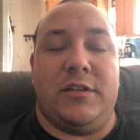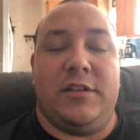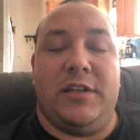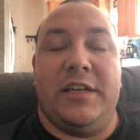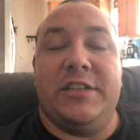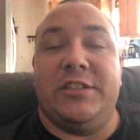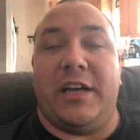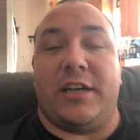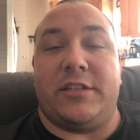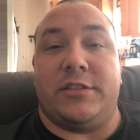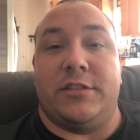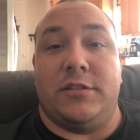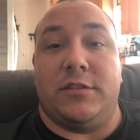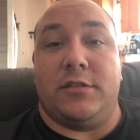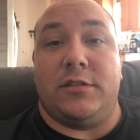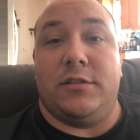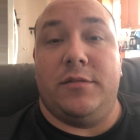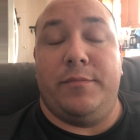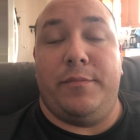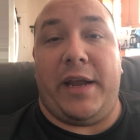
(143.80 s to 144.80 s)

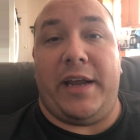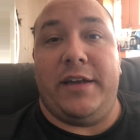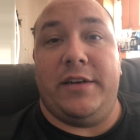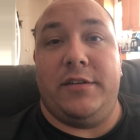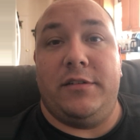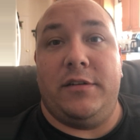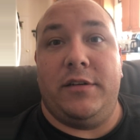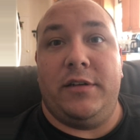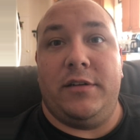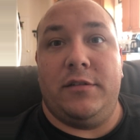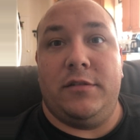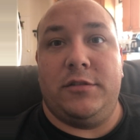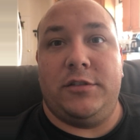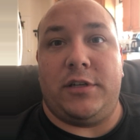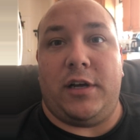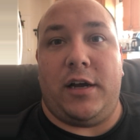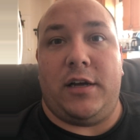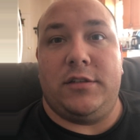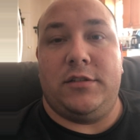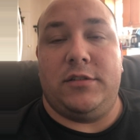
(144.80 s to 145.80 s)
Injections, pain
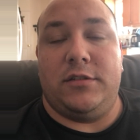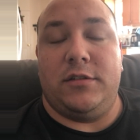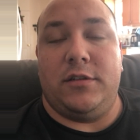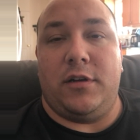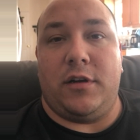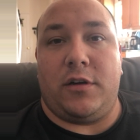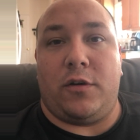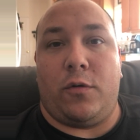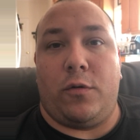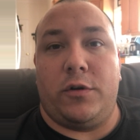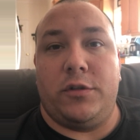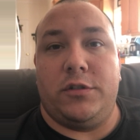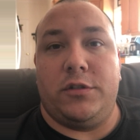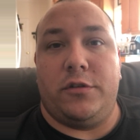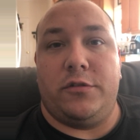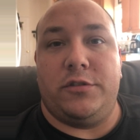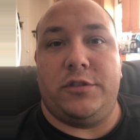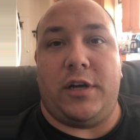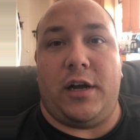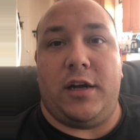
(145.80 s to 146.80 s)
shots,
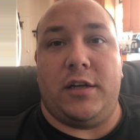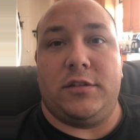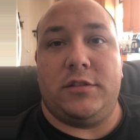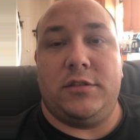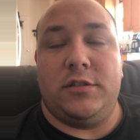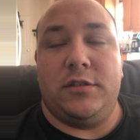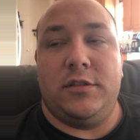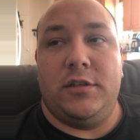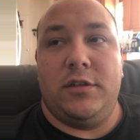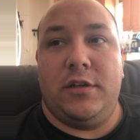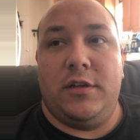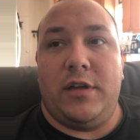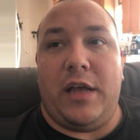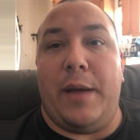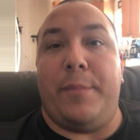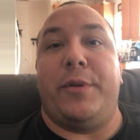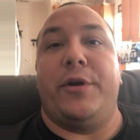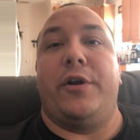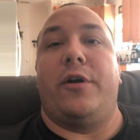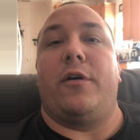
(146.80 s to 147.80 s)
cortisone shots,
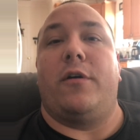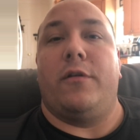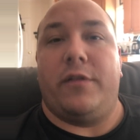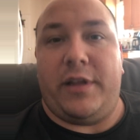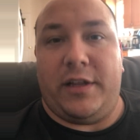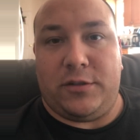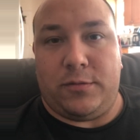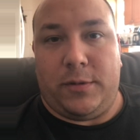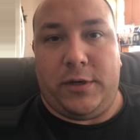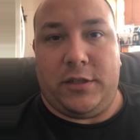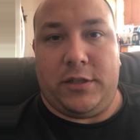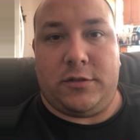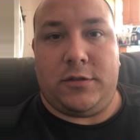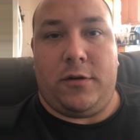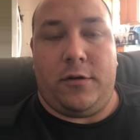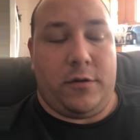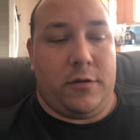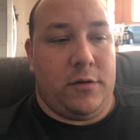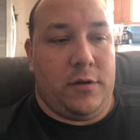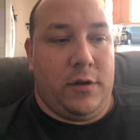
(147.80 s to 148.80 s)
epidural. That's what it's
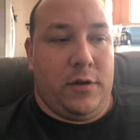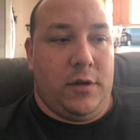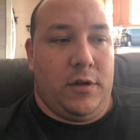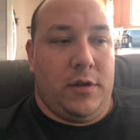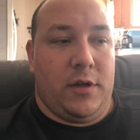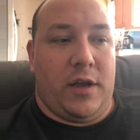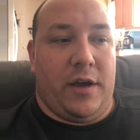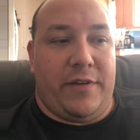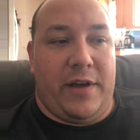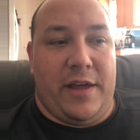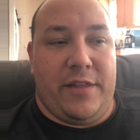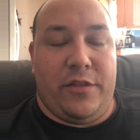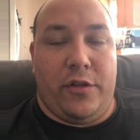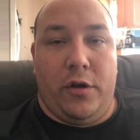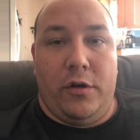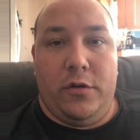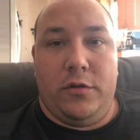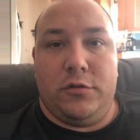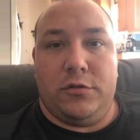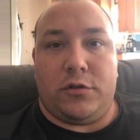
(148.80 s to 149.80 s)
called. I've had
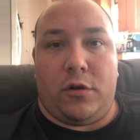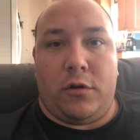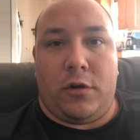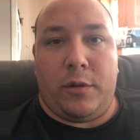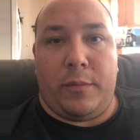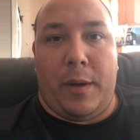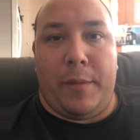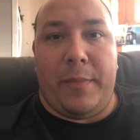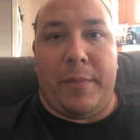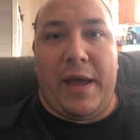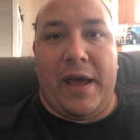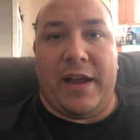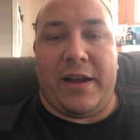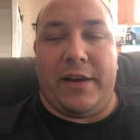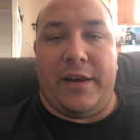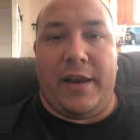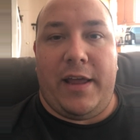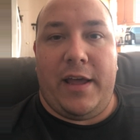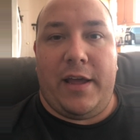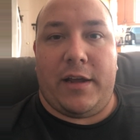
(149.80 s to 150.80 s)
those all in my back
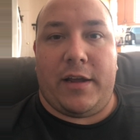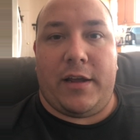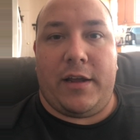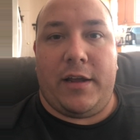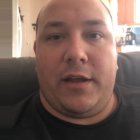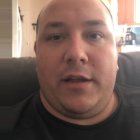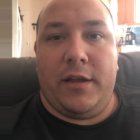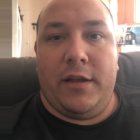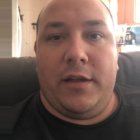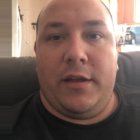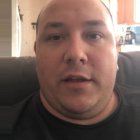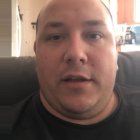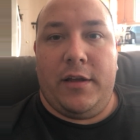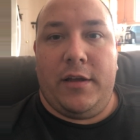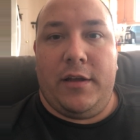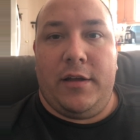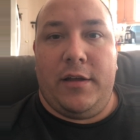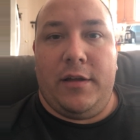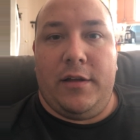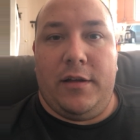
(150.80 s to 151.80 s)
and neck.
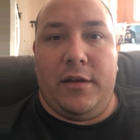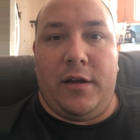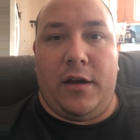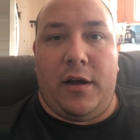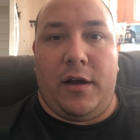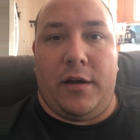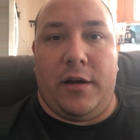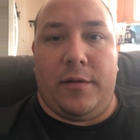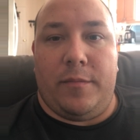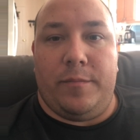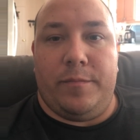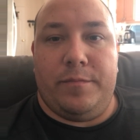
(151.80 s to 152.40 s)
Uh,